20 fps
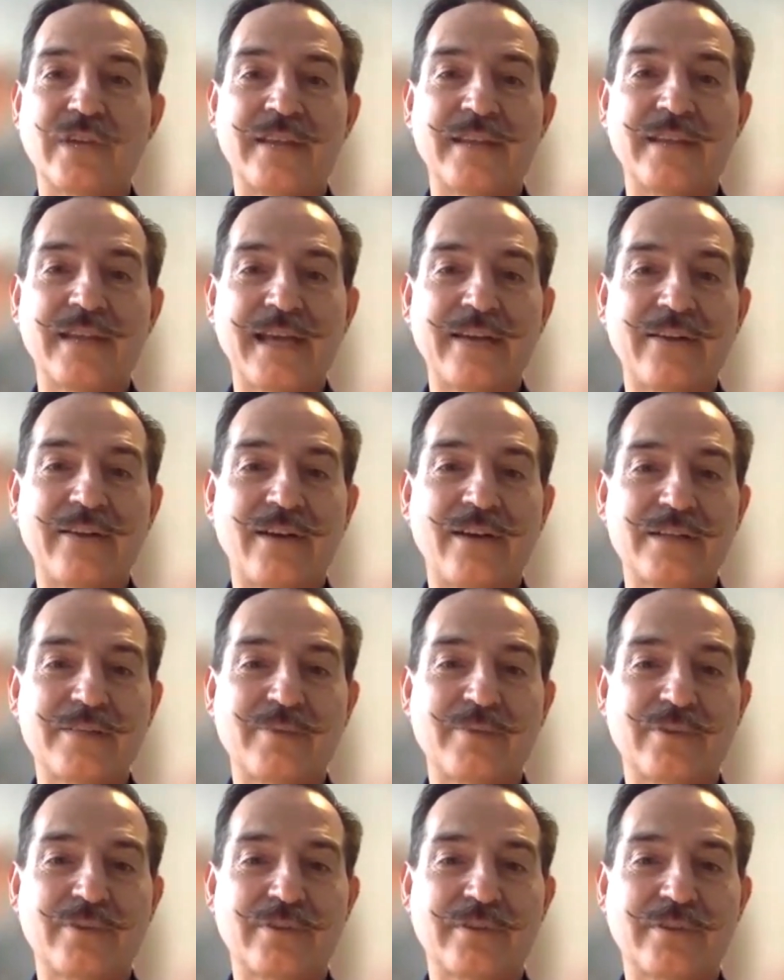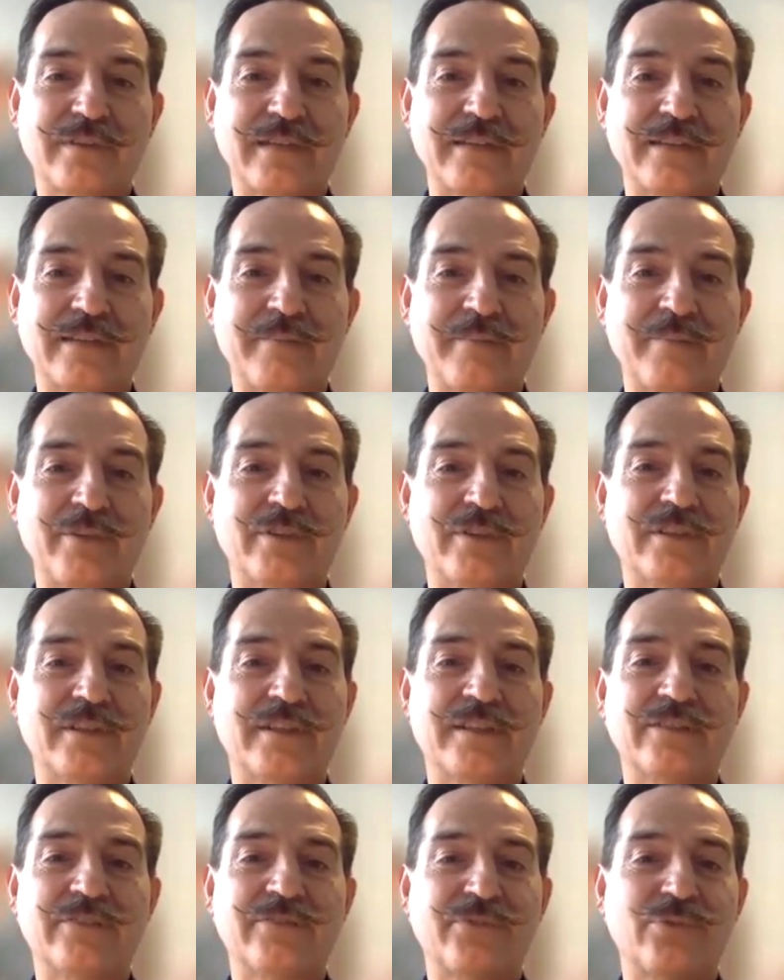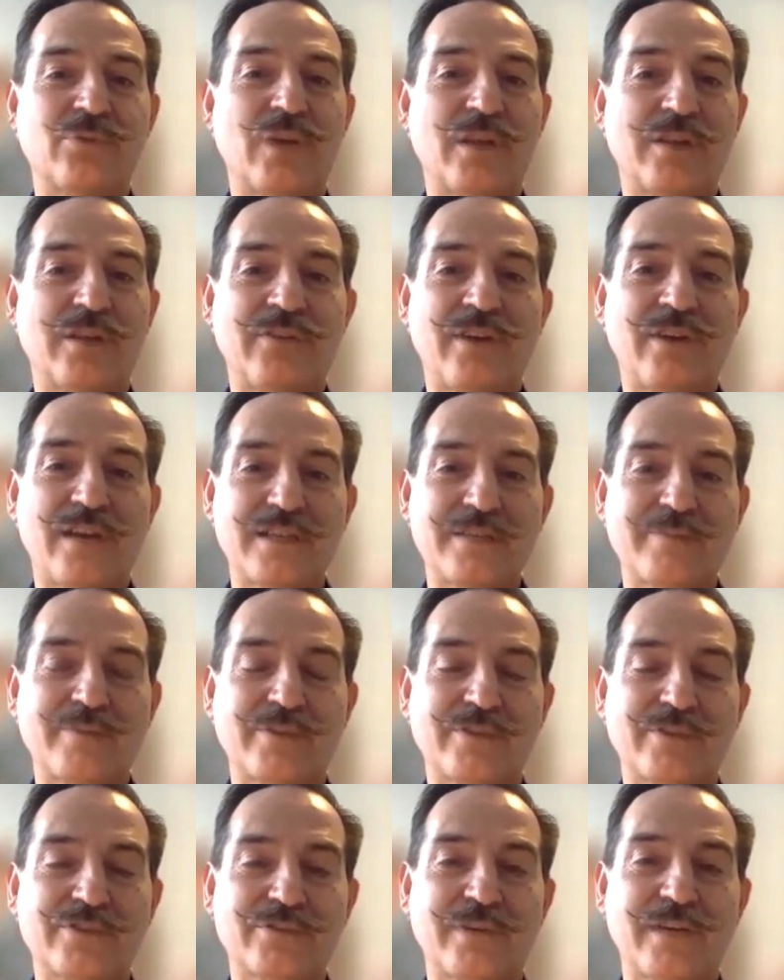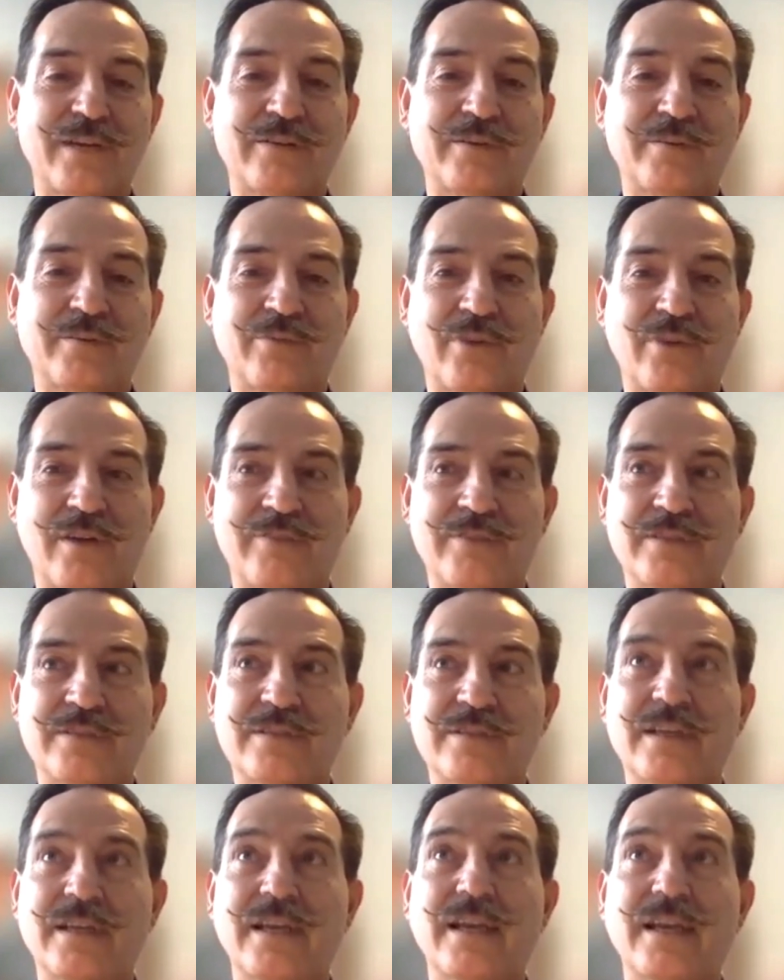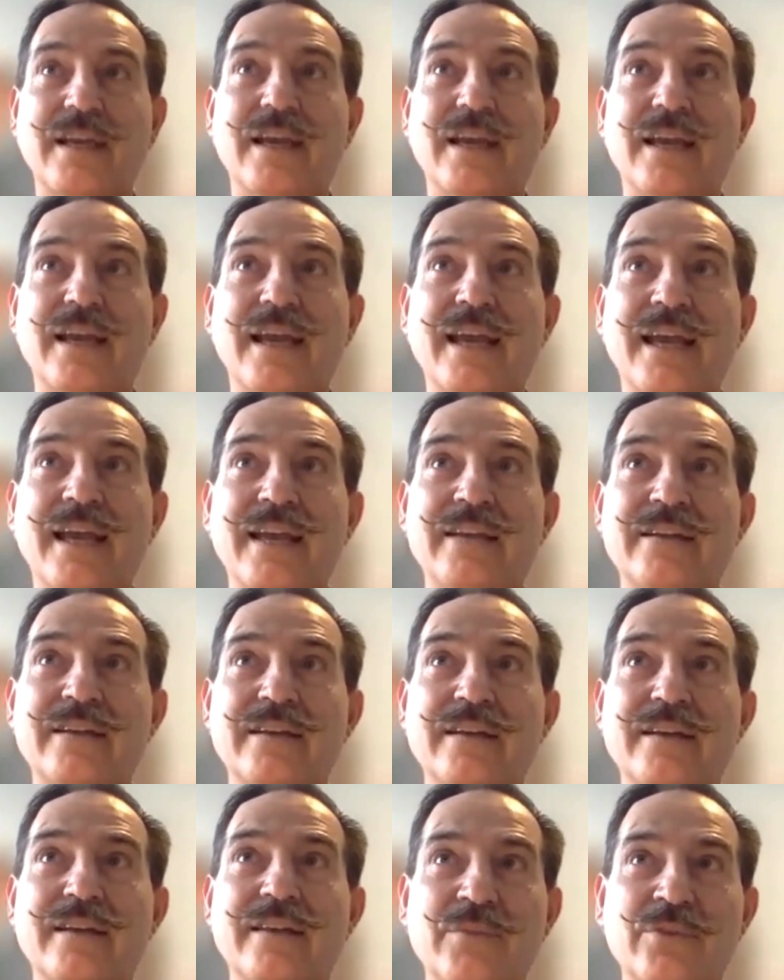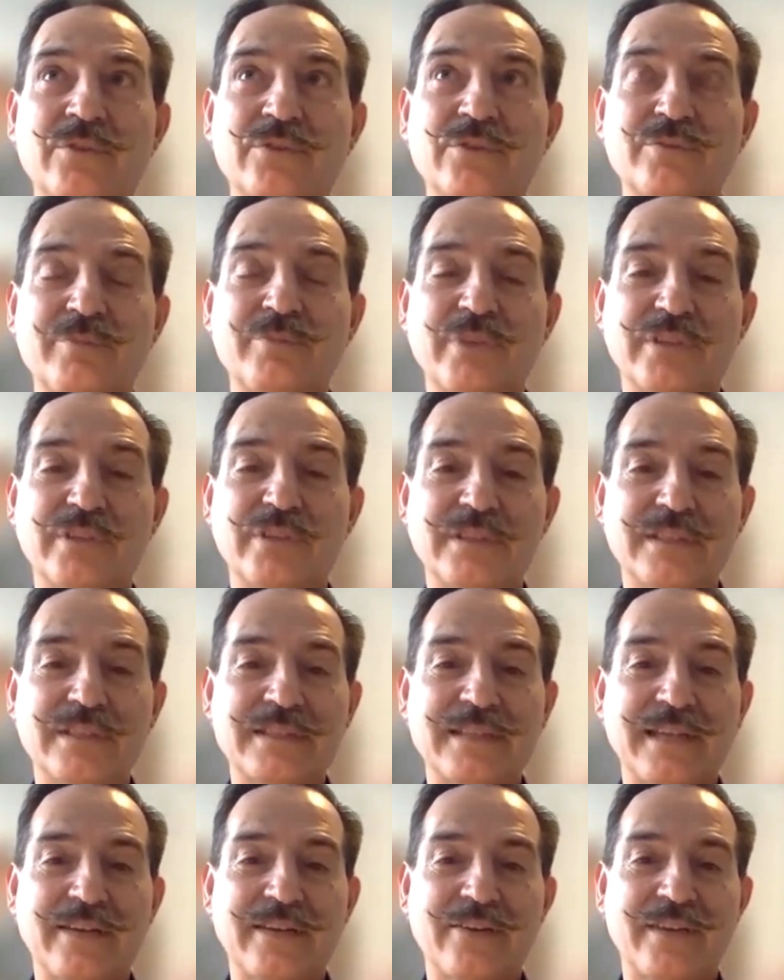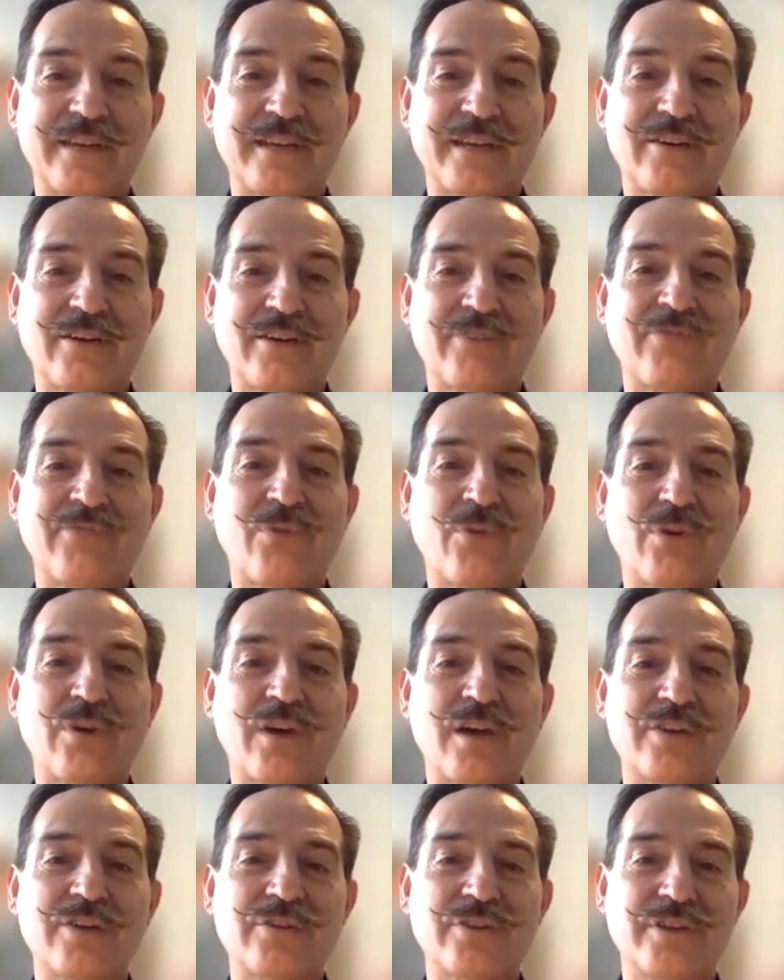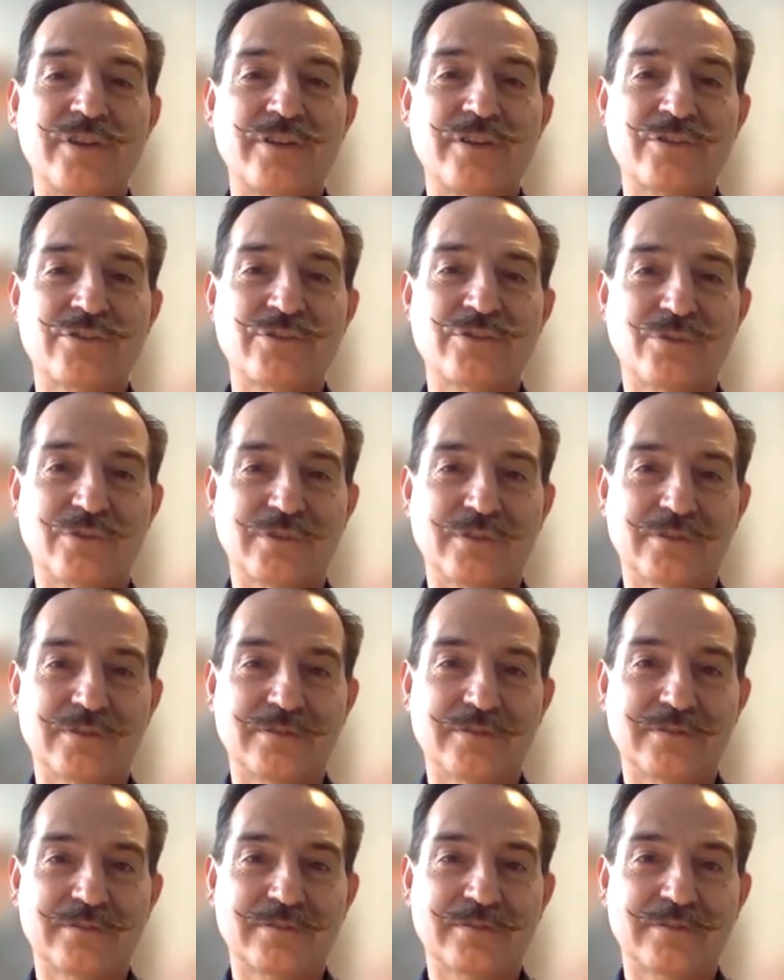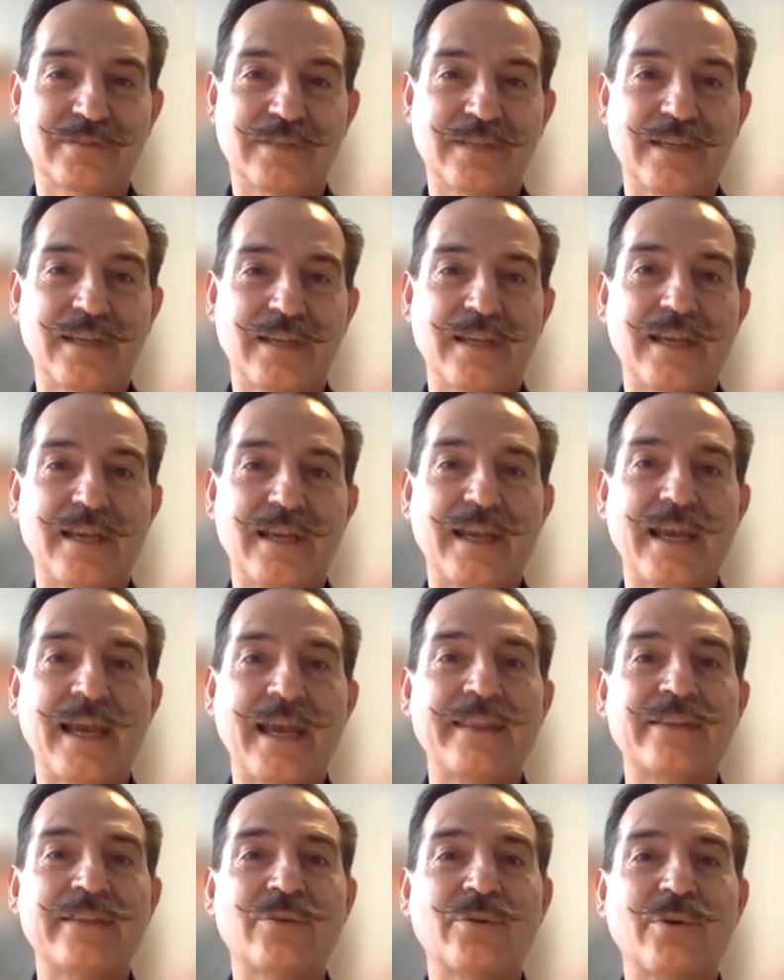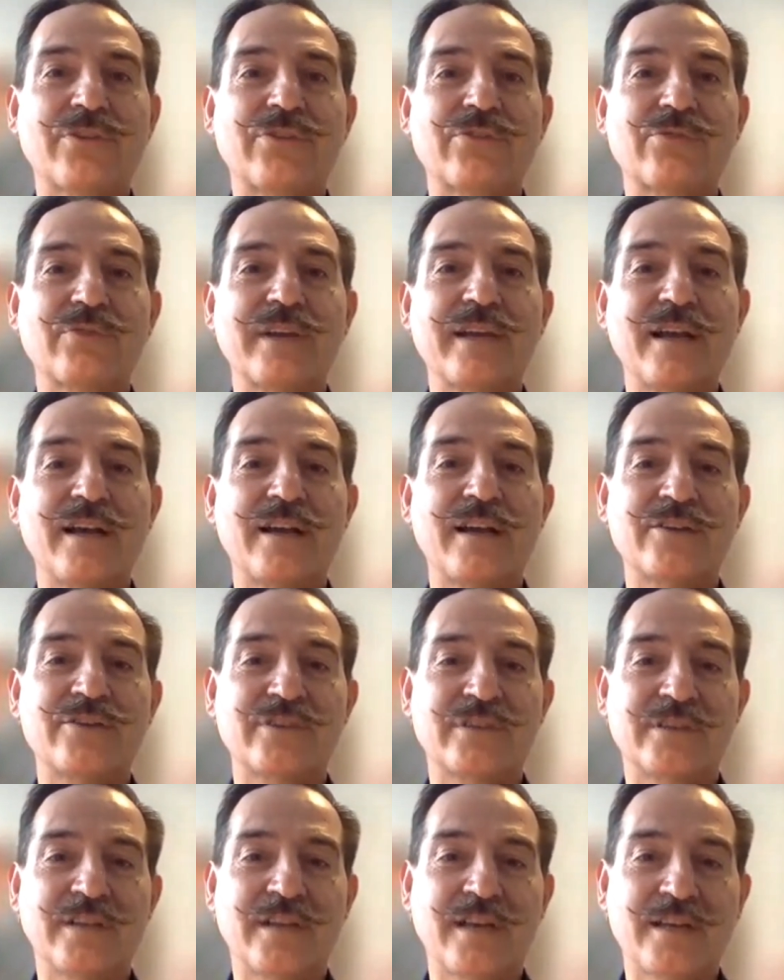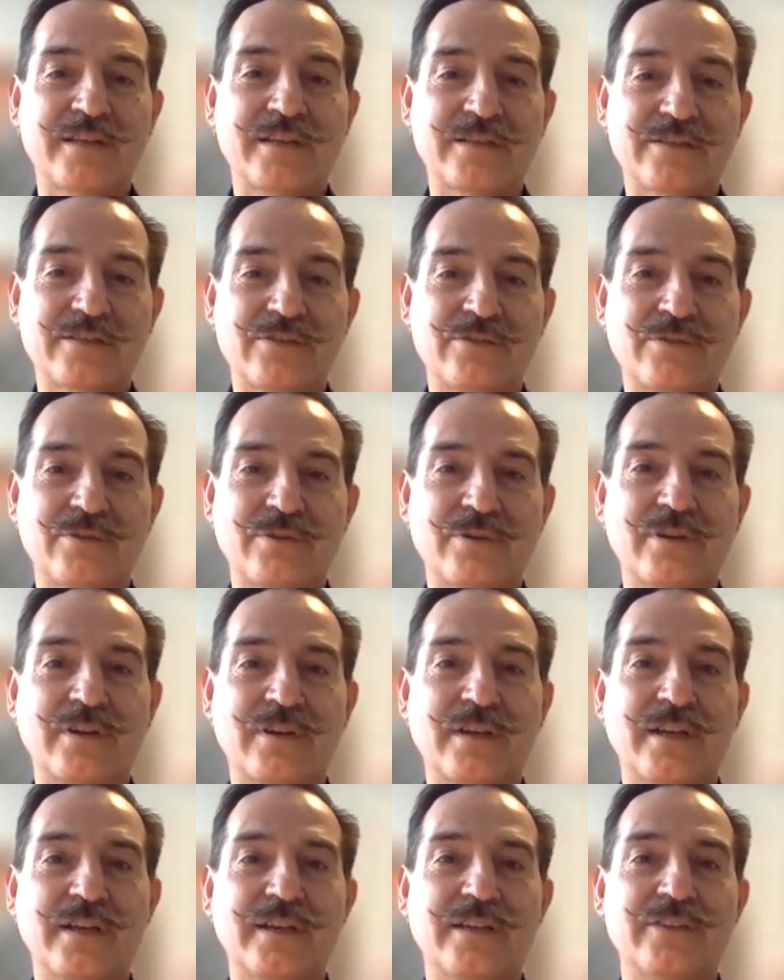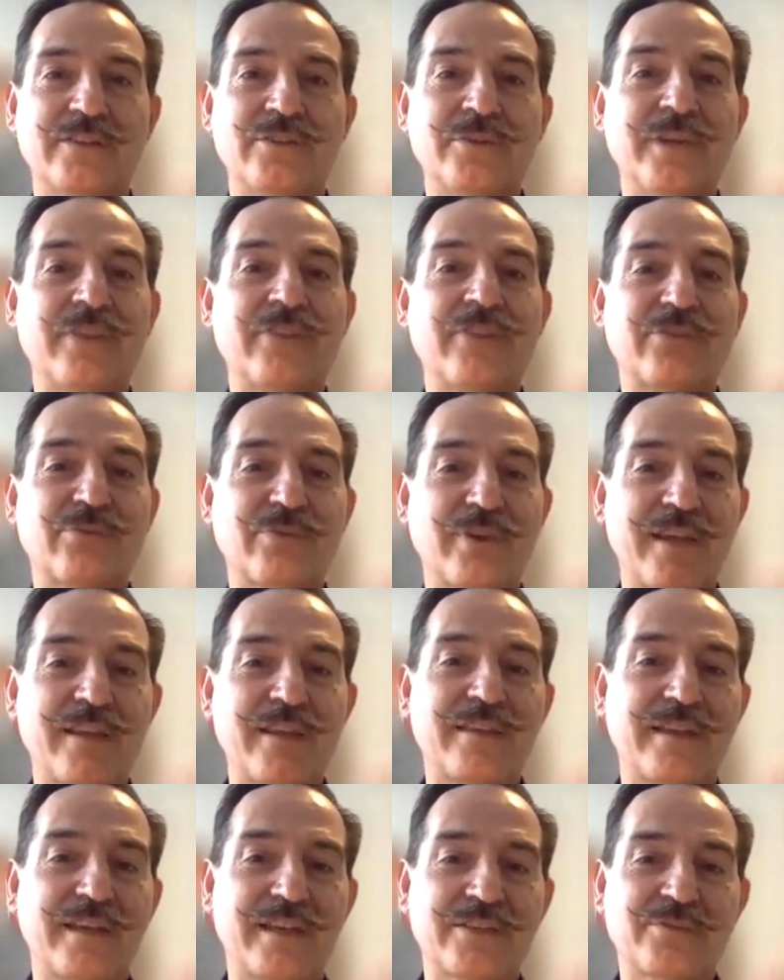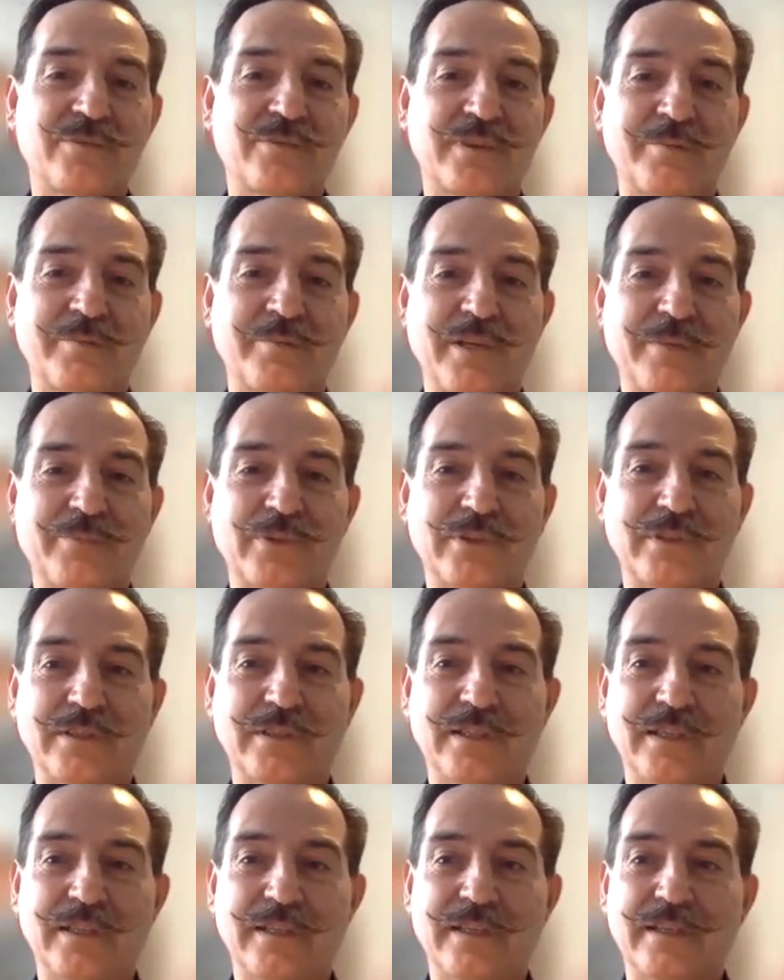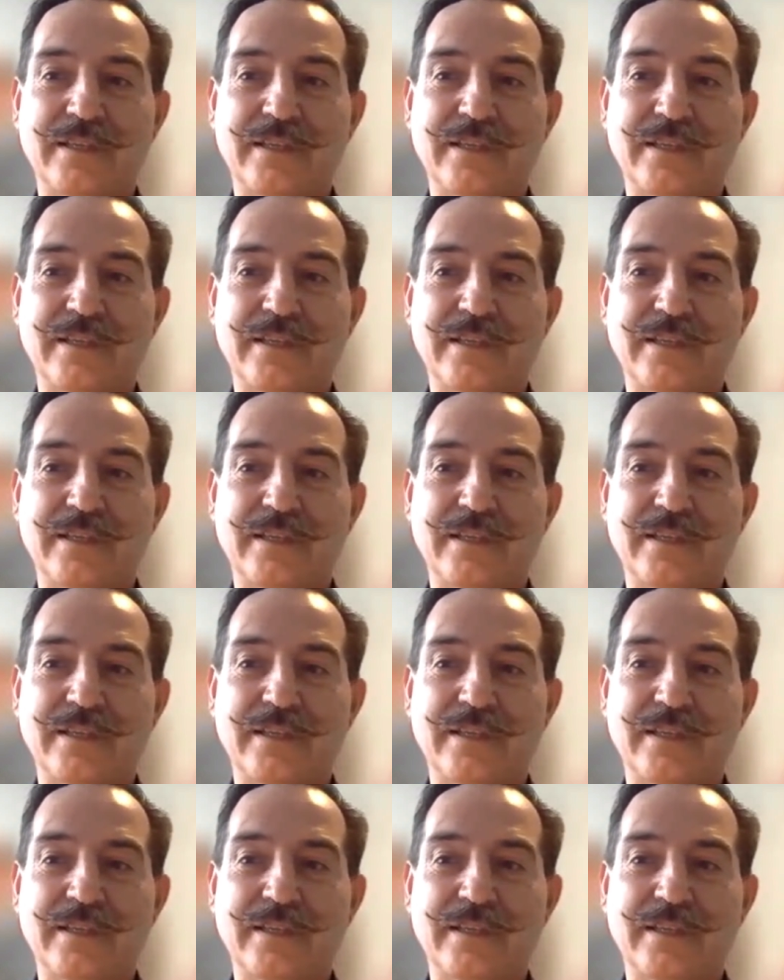And that hospital, they built it into 12 hospitals around the province. And those buildings that are there are 400 years old. And there were 300 nuns who were doing 3 things with the people.